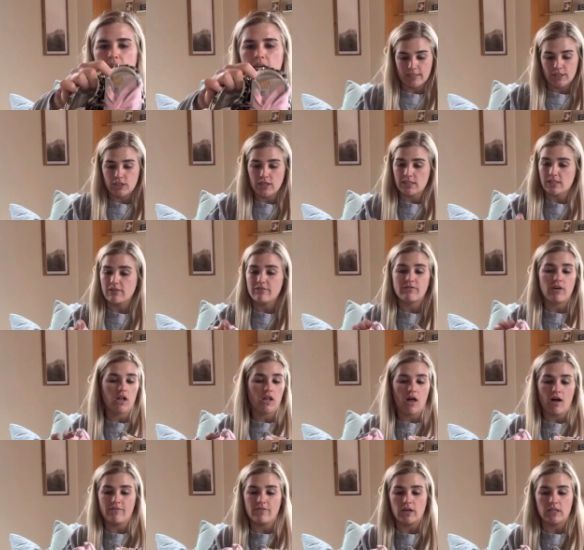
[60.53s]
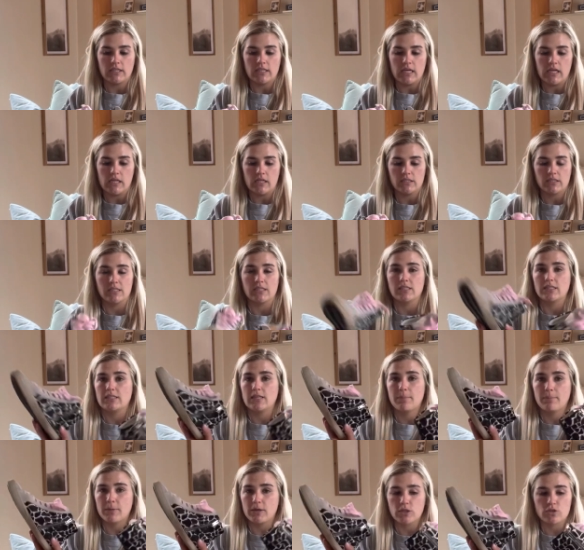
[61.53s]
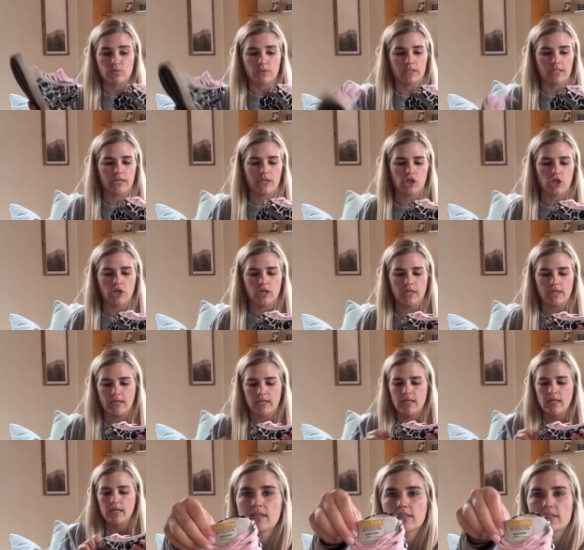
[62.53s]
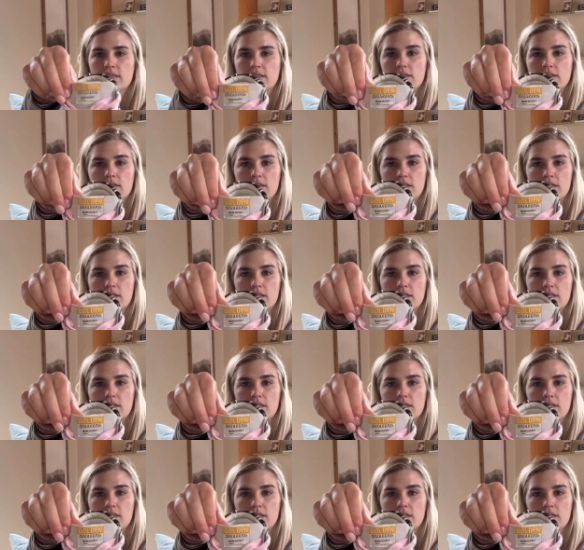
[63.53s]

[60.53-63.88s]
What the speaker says: Zipper doesn't fall off on these. The zipper is really good. This is the